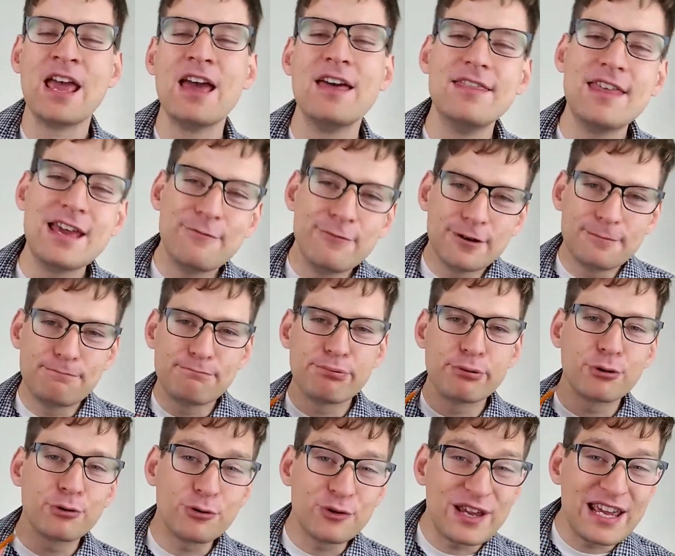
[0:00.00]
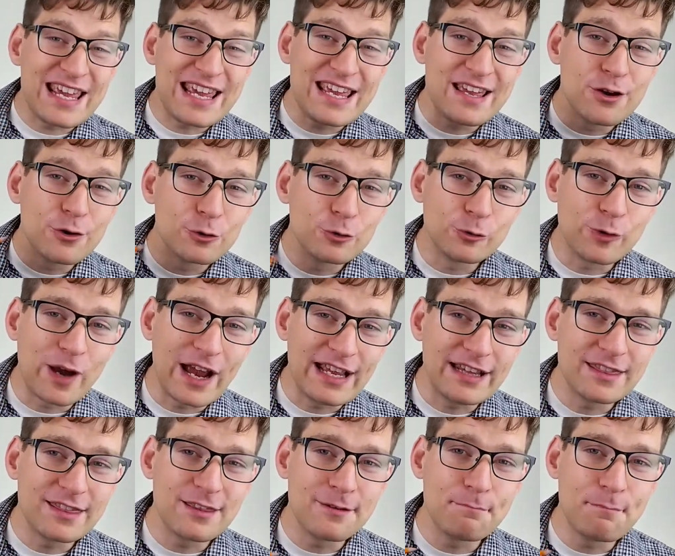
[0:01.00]
They would pre-write
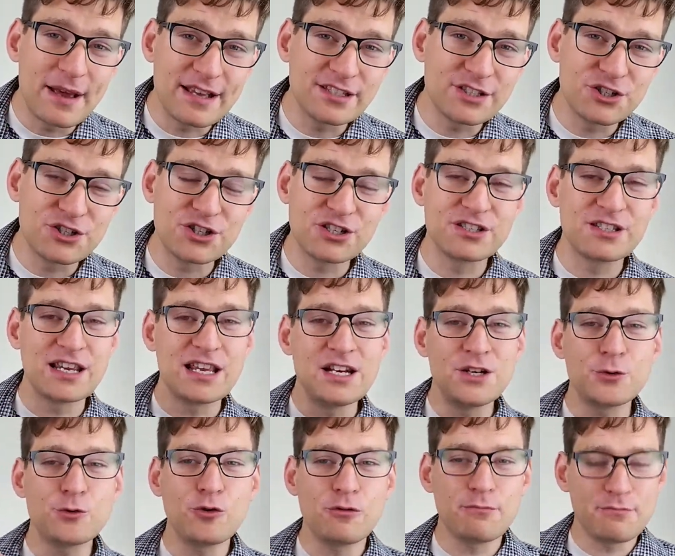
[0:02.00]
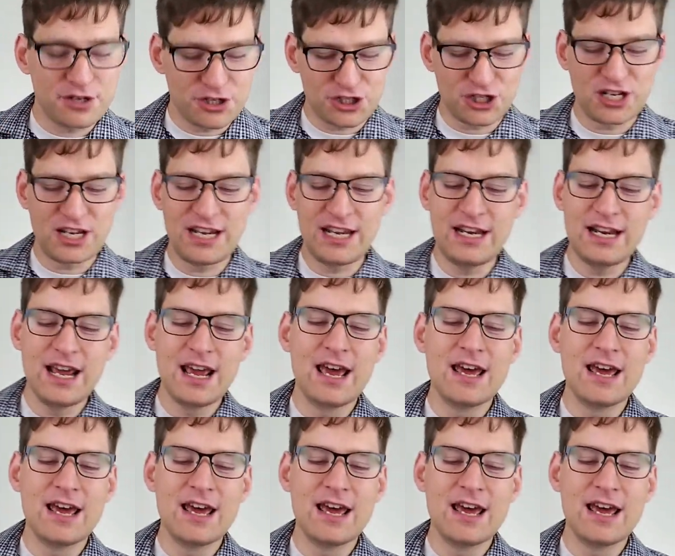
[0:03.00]
the messages into a machine